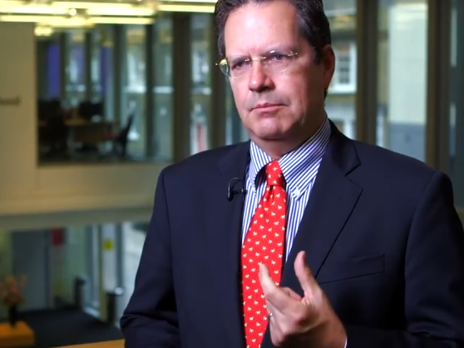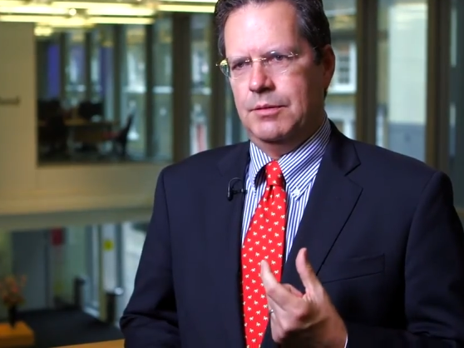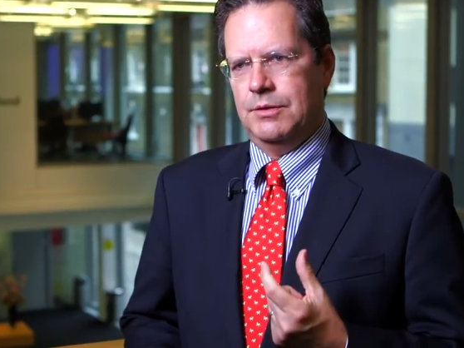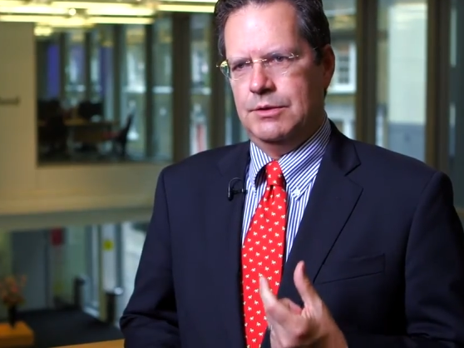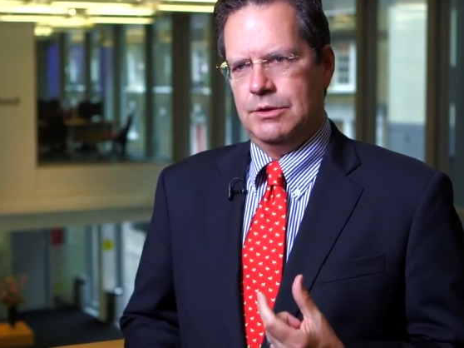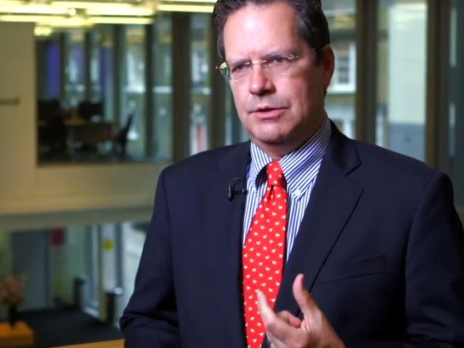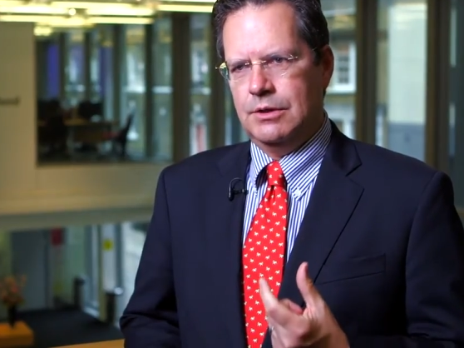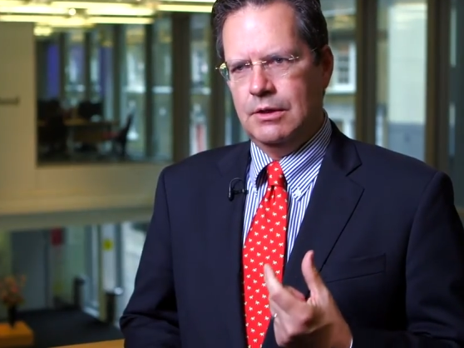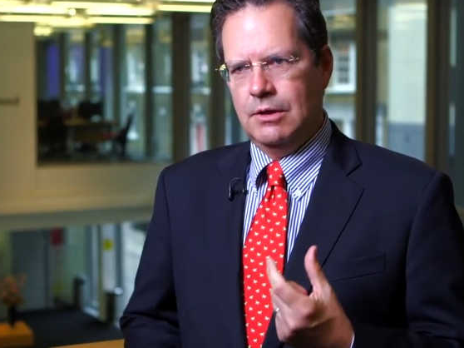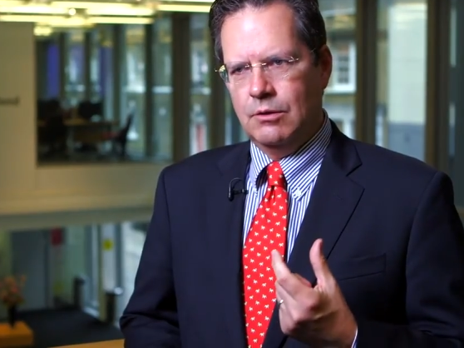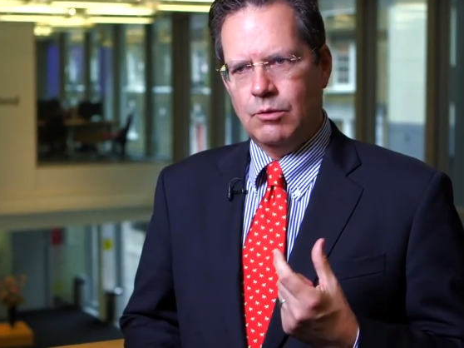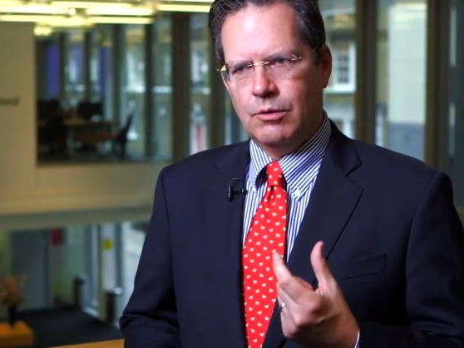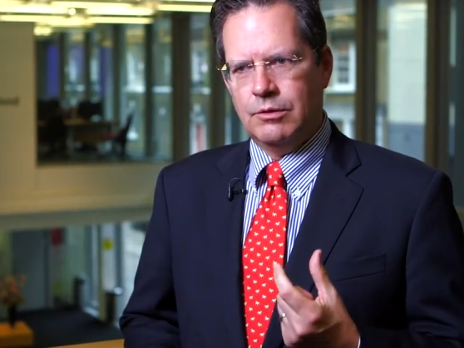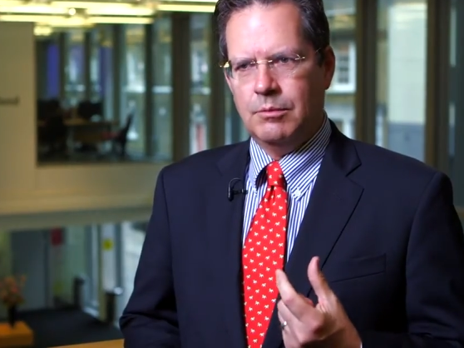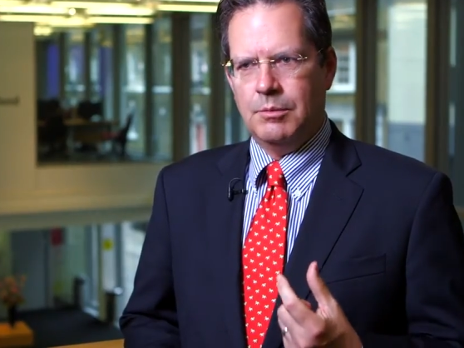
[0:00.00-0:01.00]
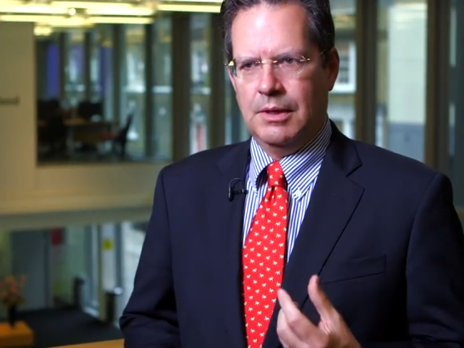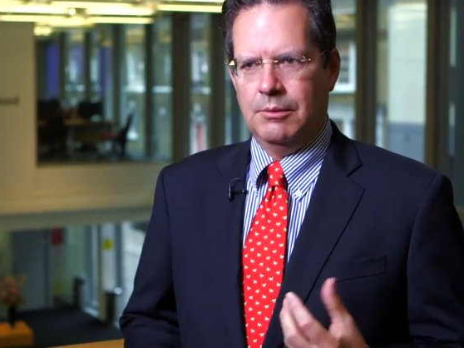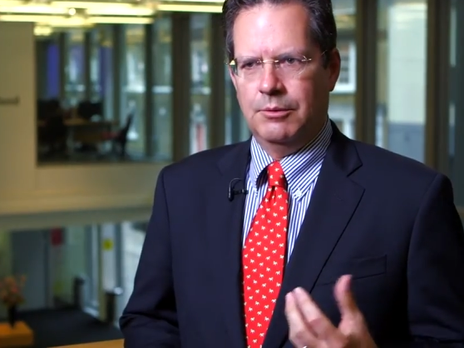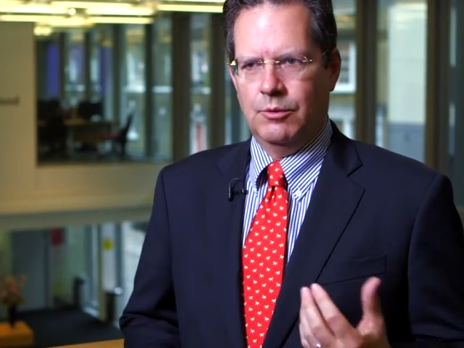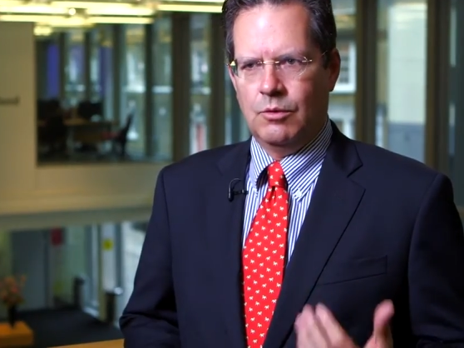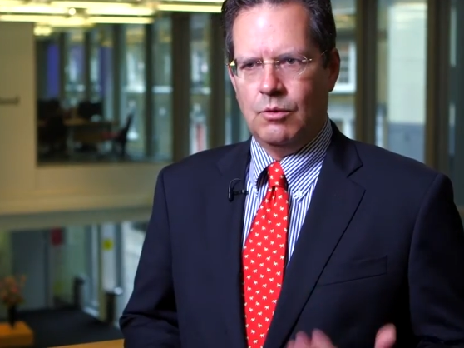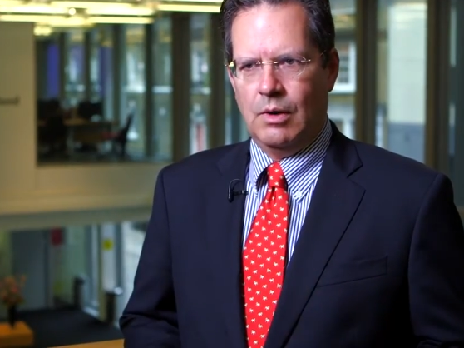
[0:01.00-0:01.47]
positioned in order to be
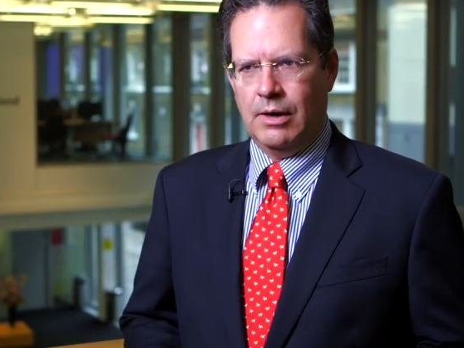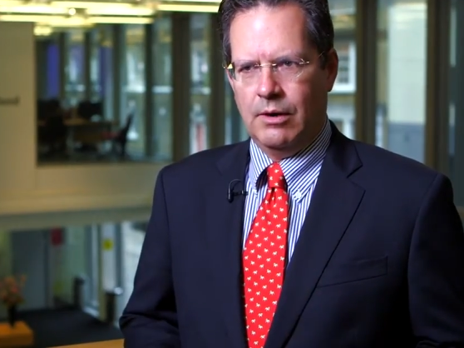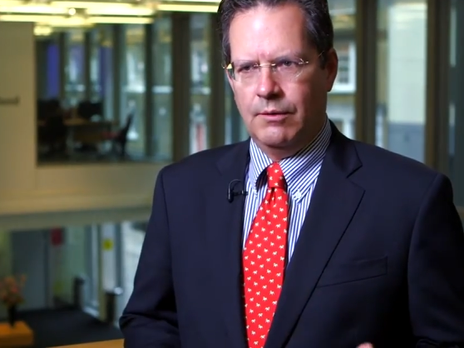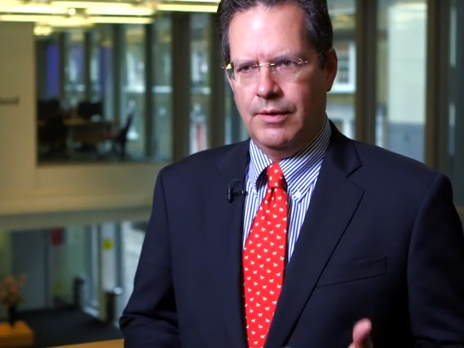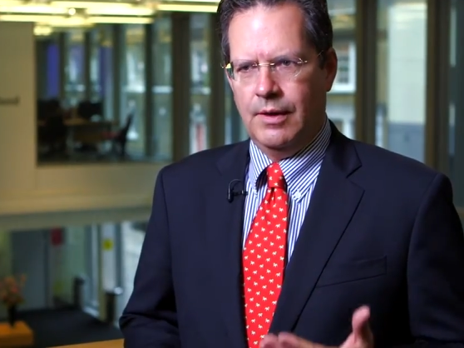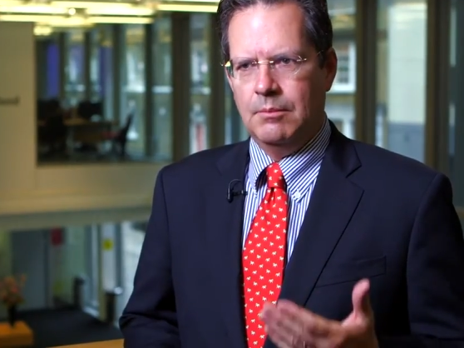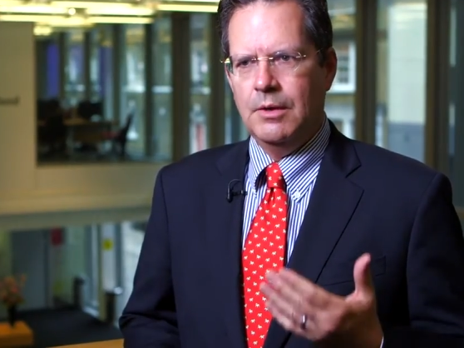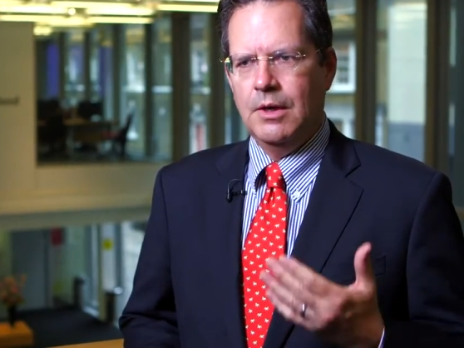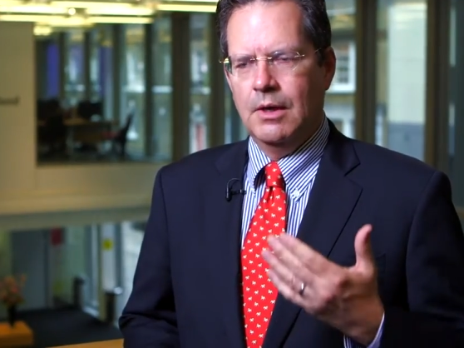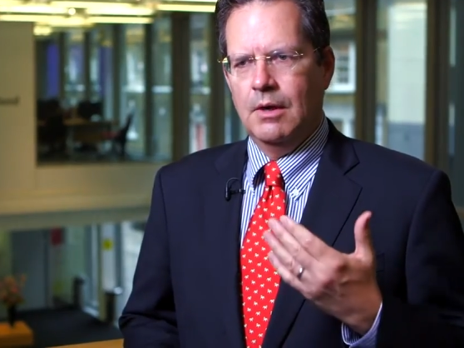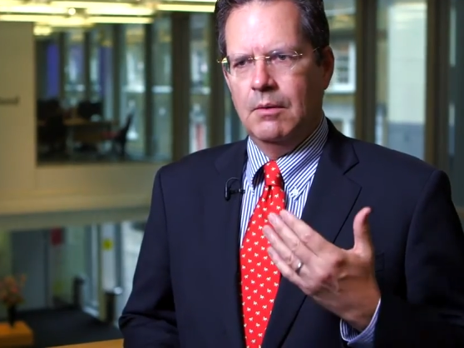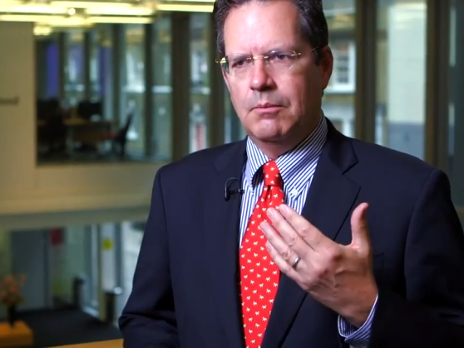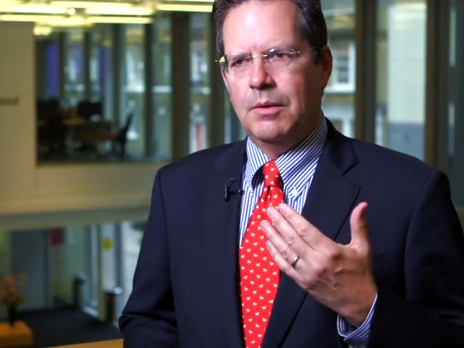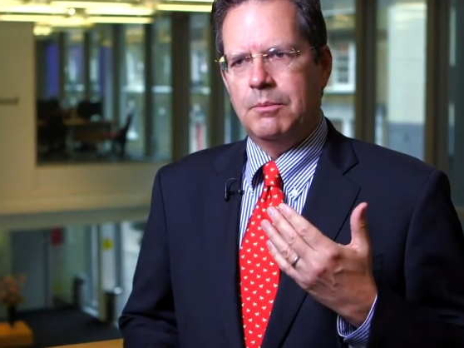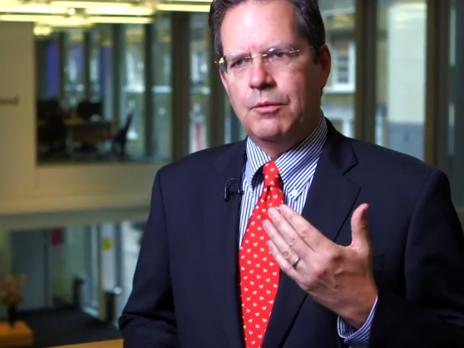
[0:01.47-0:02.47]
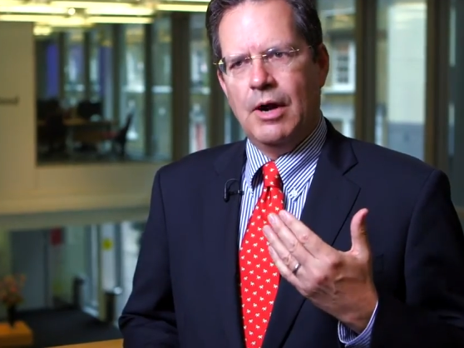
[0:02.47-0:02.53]
able to acquire them, but